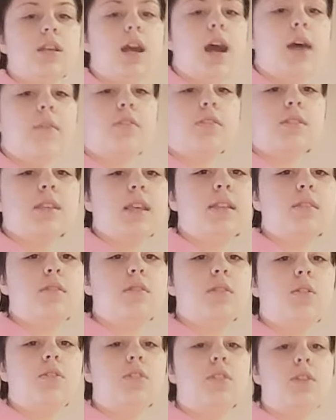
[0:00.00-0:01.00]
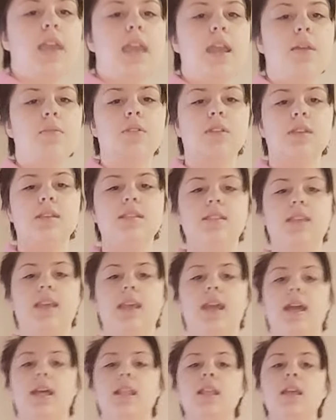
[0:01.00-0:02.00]
covers it, so you can't really see
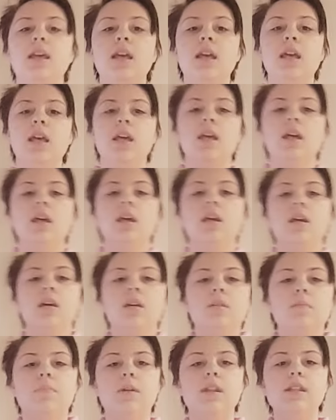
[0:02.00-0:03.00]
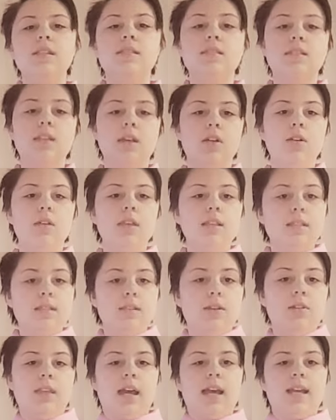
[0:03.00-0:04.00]
it. But it's still, it's
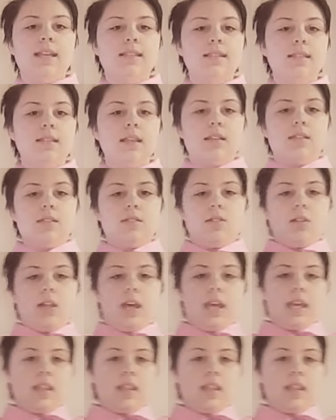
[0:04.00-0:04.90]
still nice. I still like